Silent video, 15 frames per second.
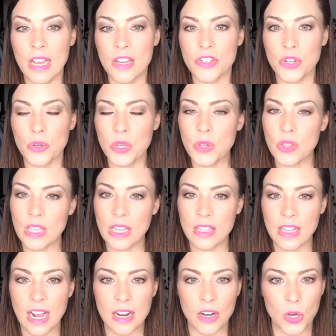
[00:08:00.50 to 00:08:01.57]
Don't you think
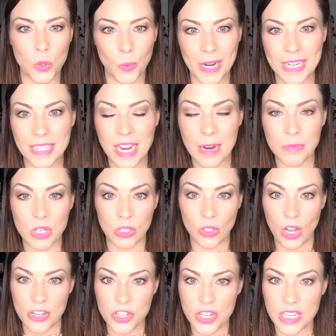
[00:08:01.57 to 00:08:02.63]
that a great time to
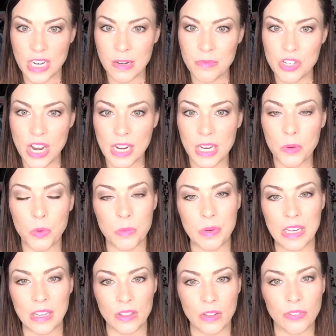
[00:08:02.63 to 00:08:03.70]
launch a denim jacket would
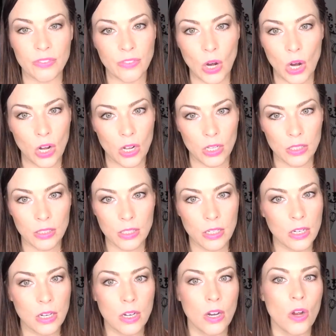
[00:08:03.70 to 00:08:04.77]
be in the fall
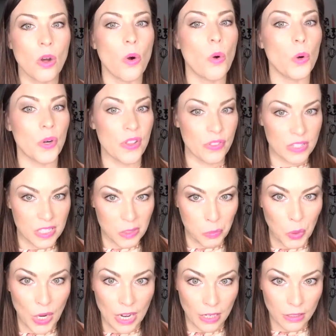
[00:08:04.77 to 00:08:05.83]
or in the
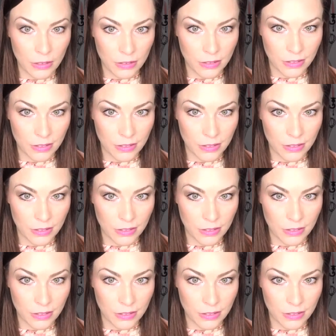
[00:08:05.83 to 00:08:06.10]
spring?